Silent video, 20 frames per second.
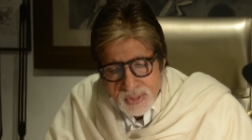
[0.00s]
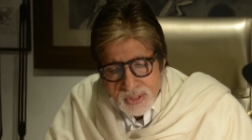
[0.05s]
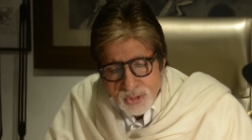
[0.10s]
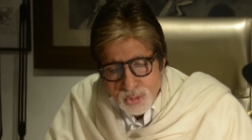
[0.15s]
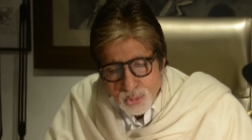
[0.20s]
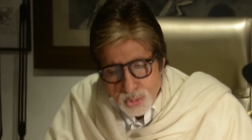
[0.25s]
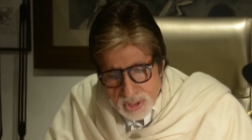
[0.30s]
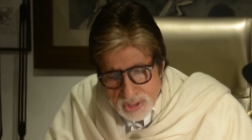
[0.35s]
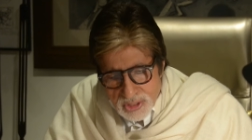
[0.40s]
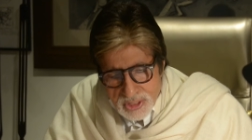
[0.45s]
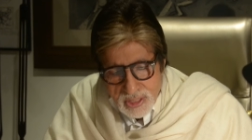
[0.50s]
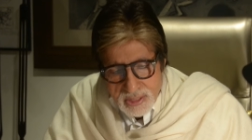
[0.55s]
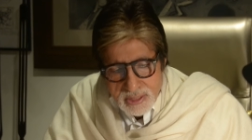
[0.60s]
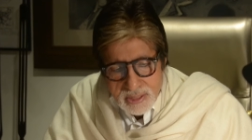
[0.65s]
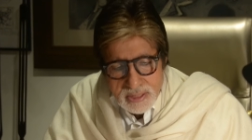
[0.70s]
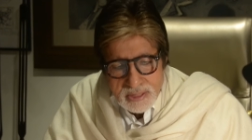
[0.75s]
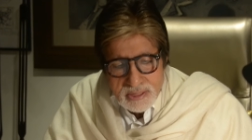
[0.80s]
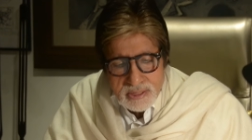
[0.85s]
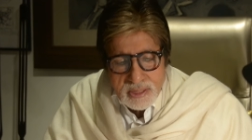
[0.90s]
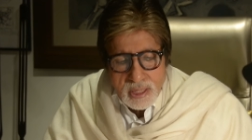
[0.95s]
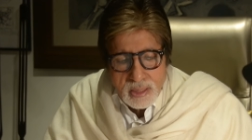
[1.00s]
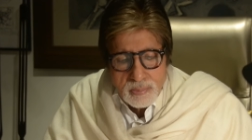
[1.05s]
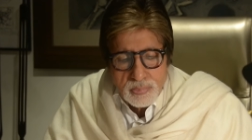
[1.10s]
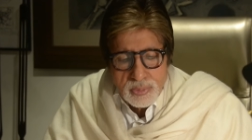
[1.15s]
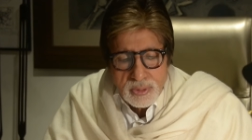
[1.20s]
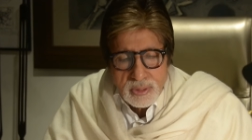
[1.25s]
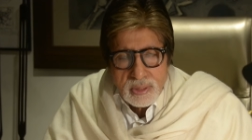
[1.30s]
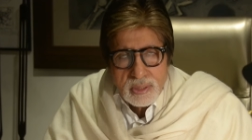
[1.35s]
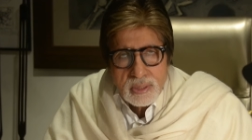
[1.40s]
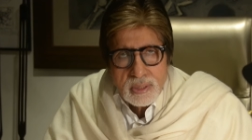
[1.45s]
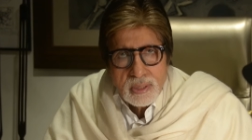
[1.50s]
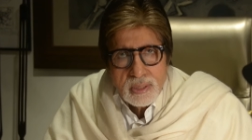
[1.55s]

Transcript: you can set an example